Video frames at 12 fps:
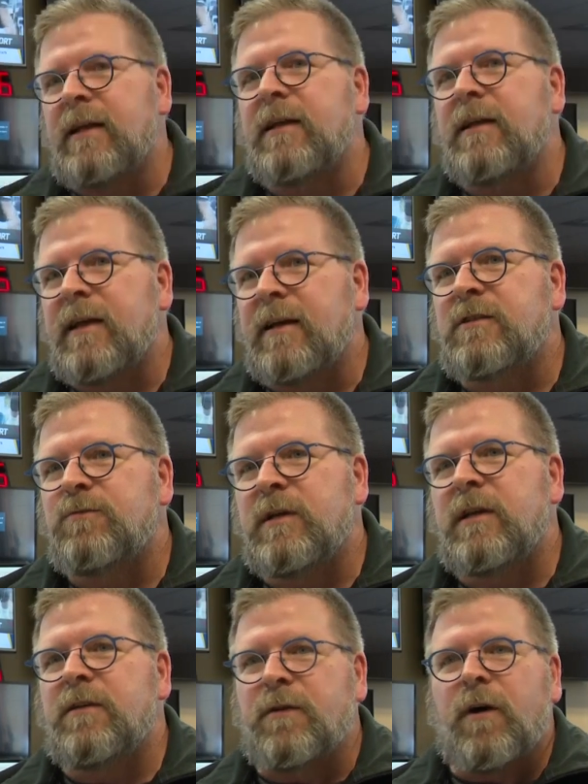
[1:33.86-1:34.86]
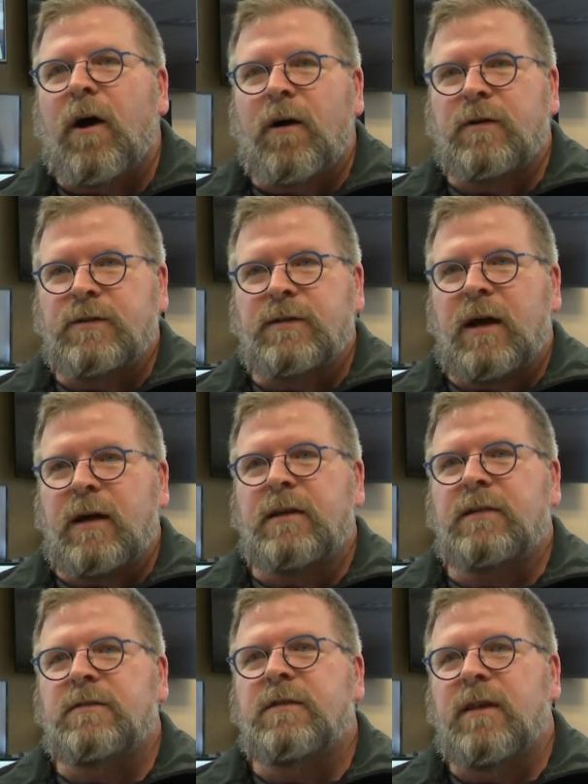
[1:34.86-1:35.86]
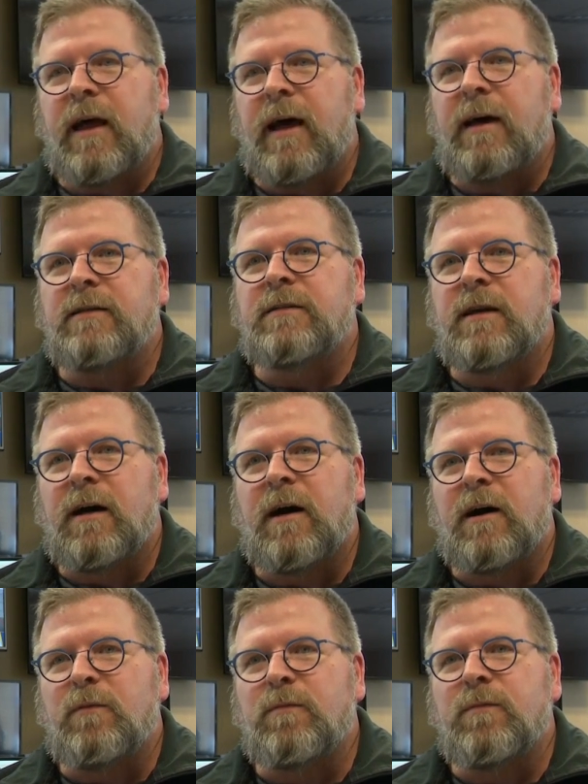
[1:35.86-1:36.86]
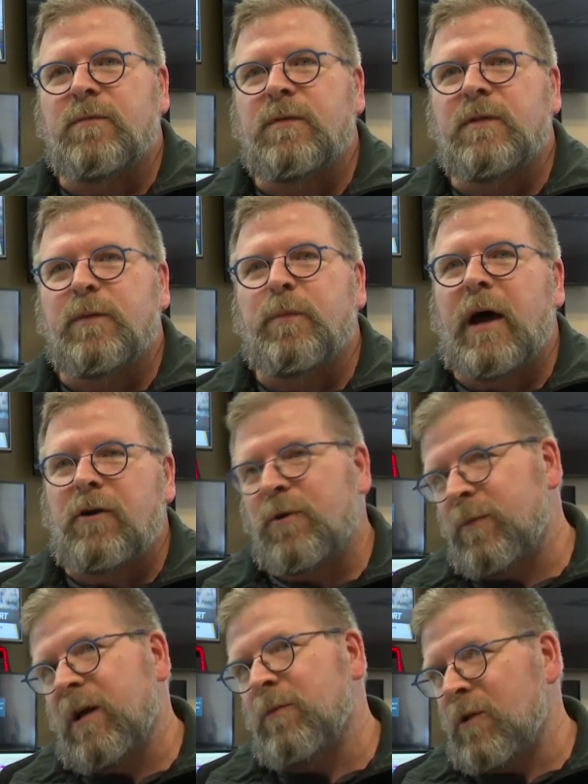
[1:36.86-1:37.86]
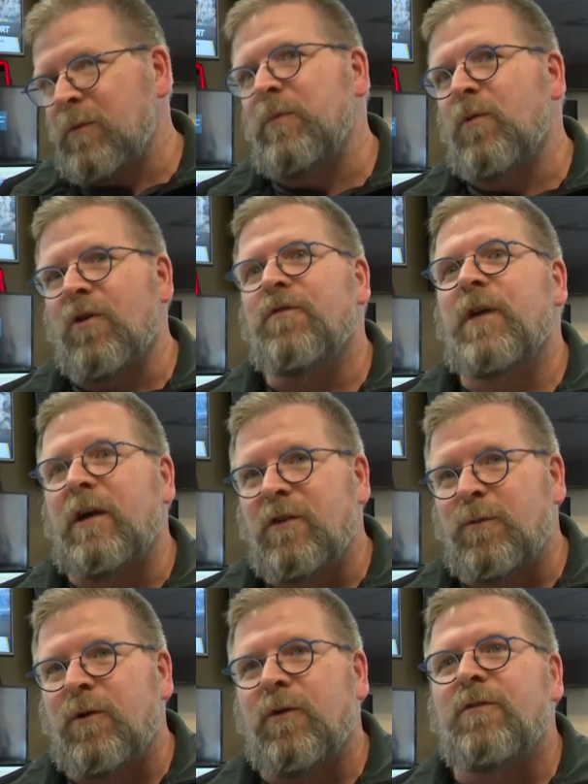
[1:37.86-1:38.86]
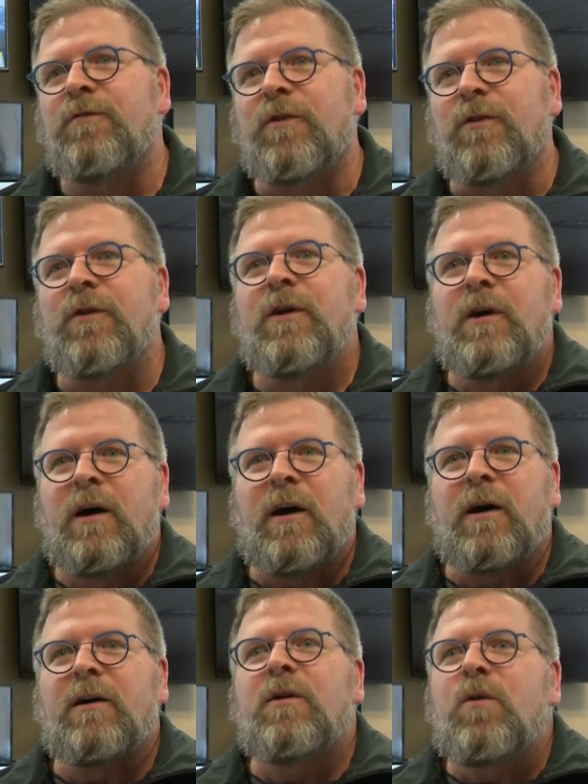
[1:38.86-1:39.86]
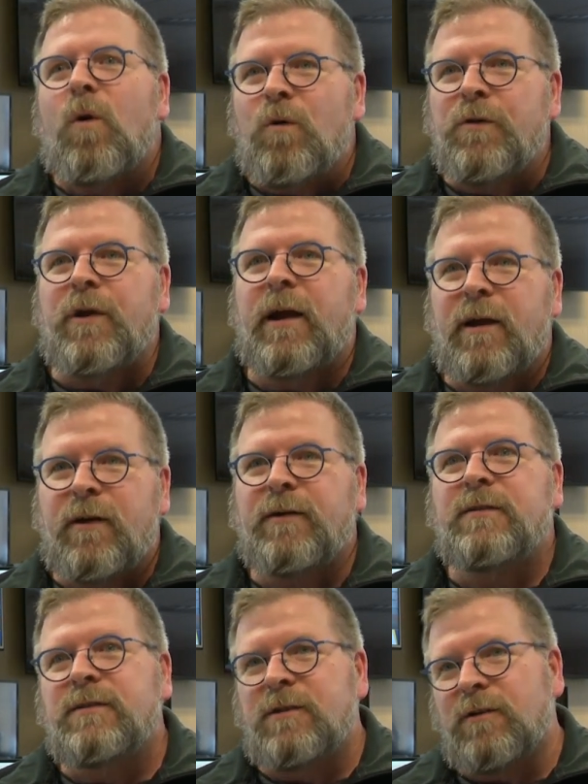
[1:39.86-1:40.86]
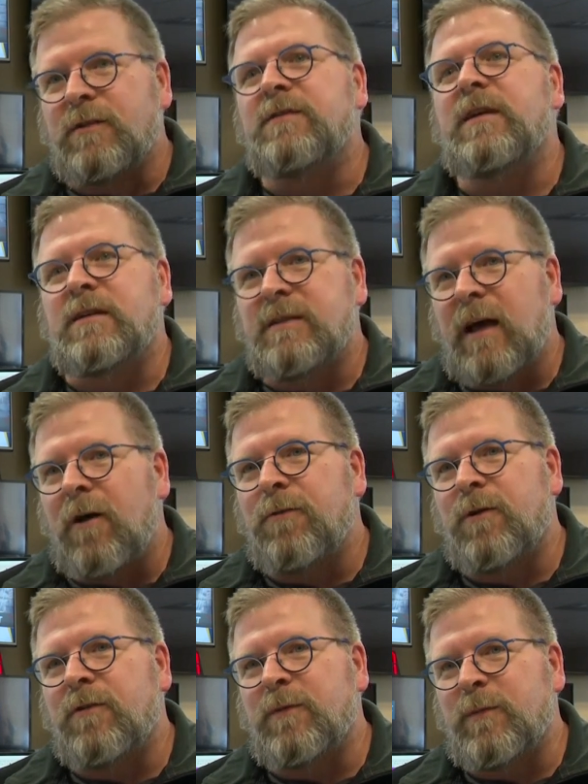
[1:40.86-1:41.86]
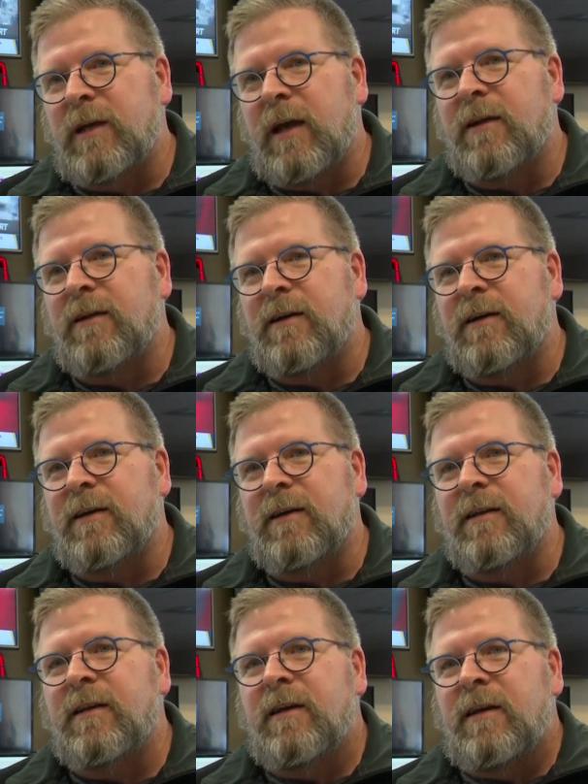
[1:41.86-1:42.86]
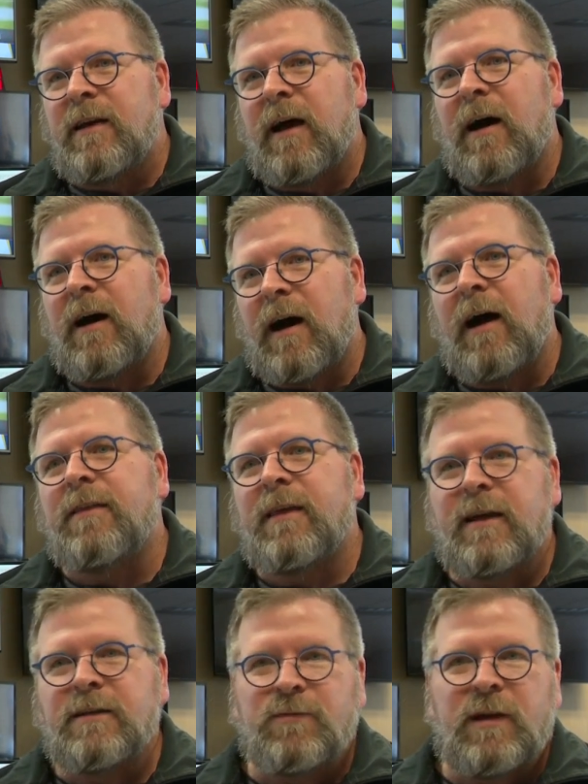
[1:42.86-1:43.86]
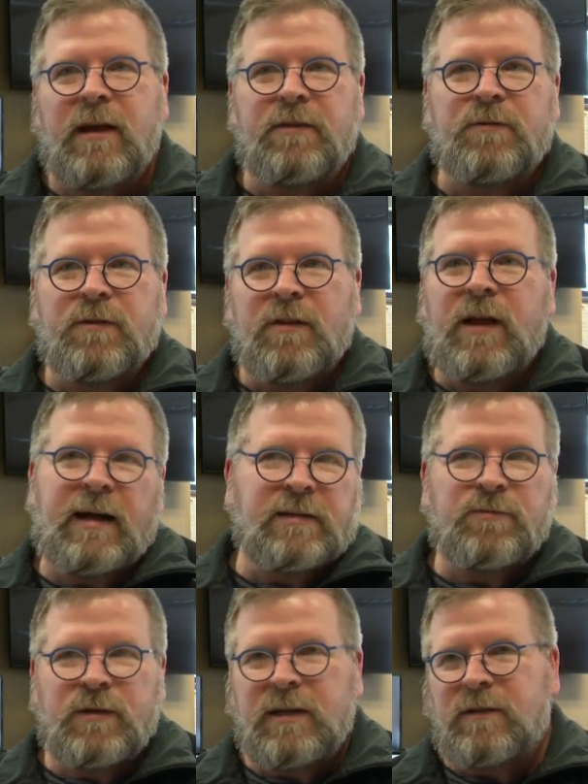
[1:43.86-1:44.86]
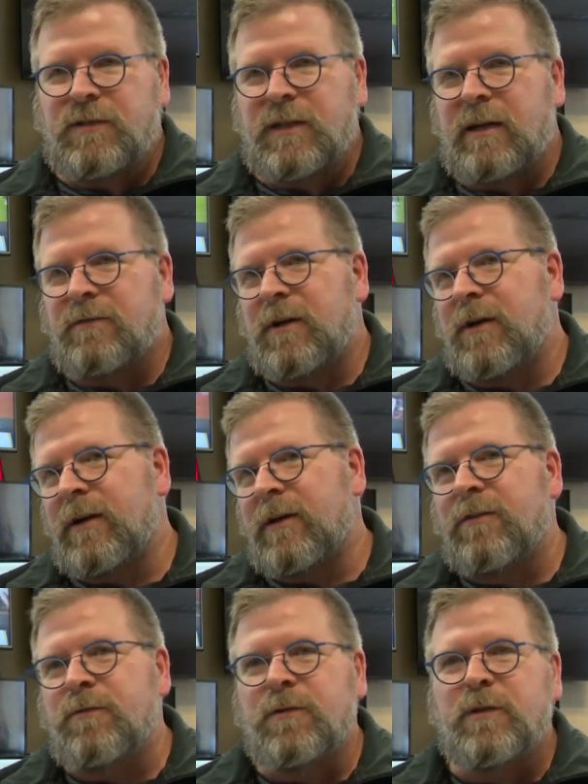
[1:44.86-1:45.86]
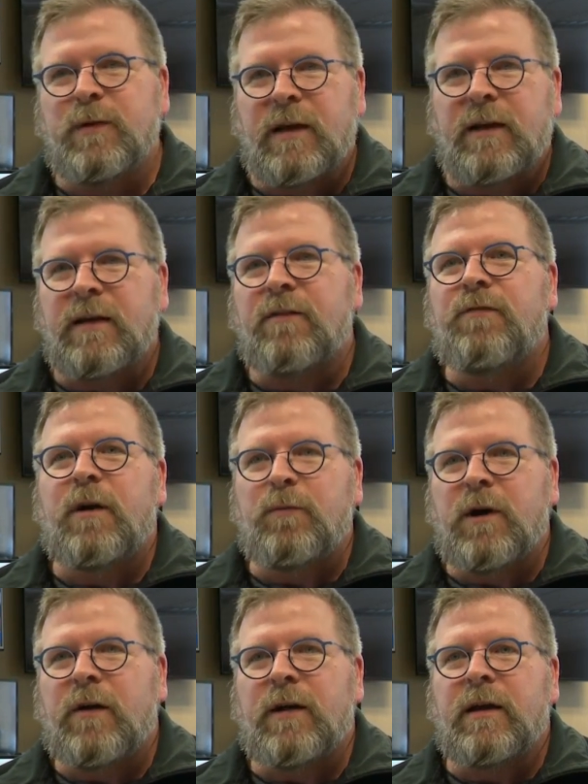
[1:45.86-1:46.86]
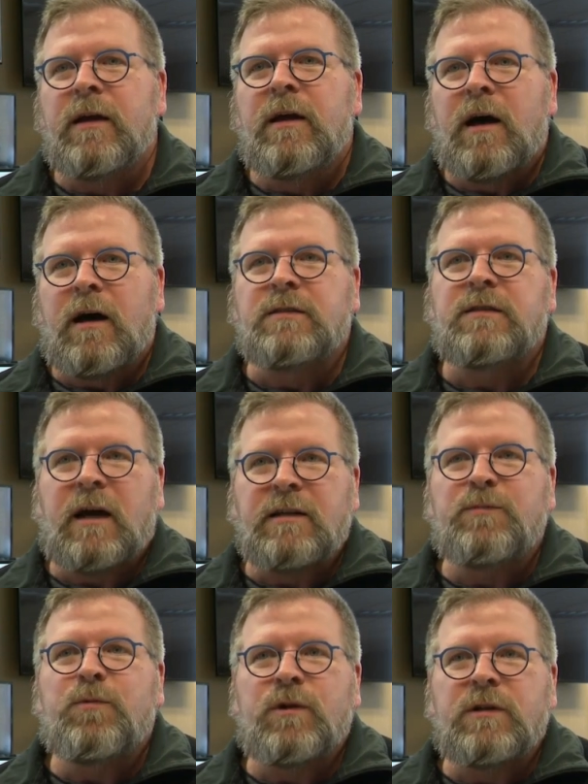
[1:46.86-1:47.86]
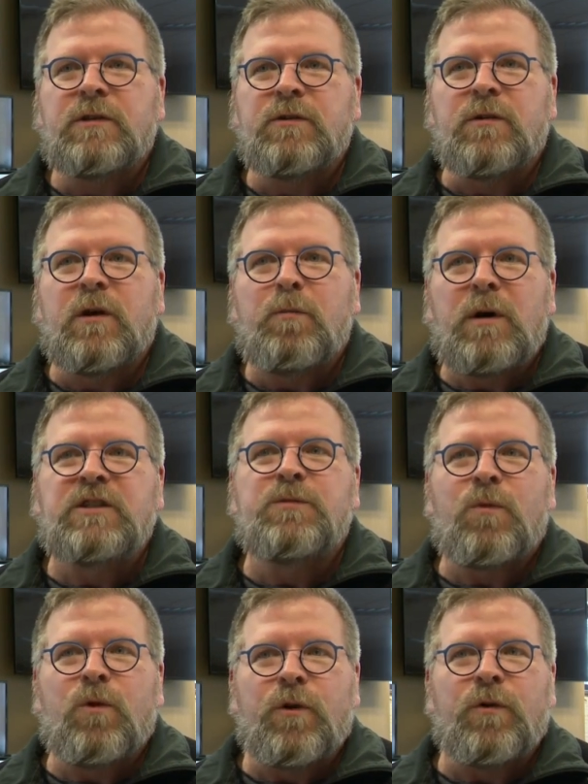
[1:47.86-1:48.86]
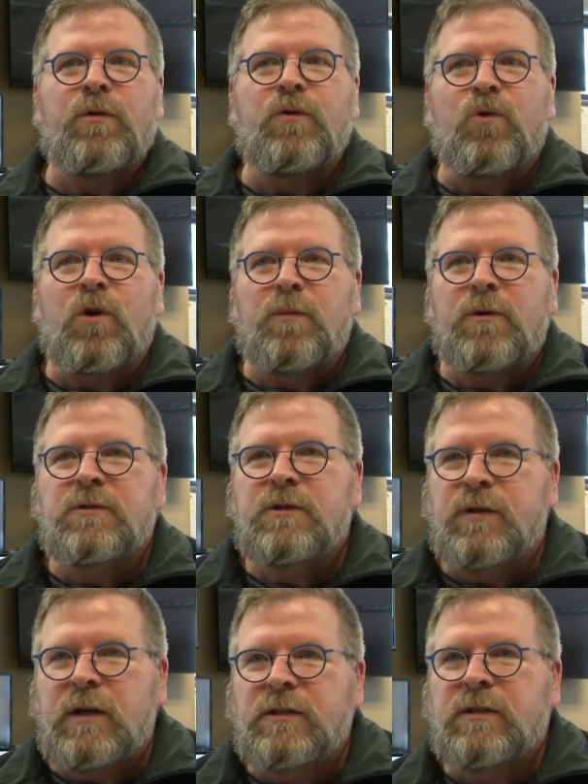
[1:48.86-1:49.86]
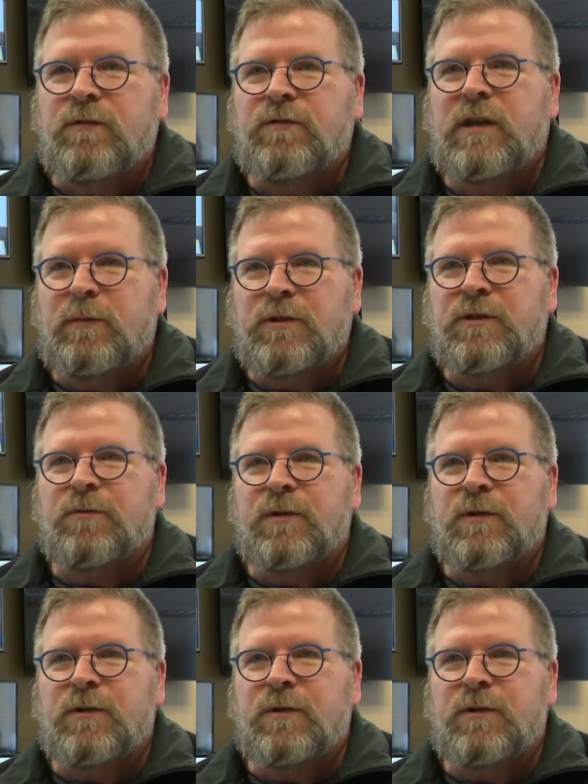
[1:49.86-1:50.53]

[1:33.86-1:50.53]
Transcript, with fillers: and the next week, there are signs that um, the pattern will become a little bit more favorable for colder air to start to sink southward from Canada. And uh, I think as we head through the last week of January through the beginning of February, uh, signs point to a much more normal stretch of temperature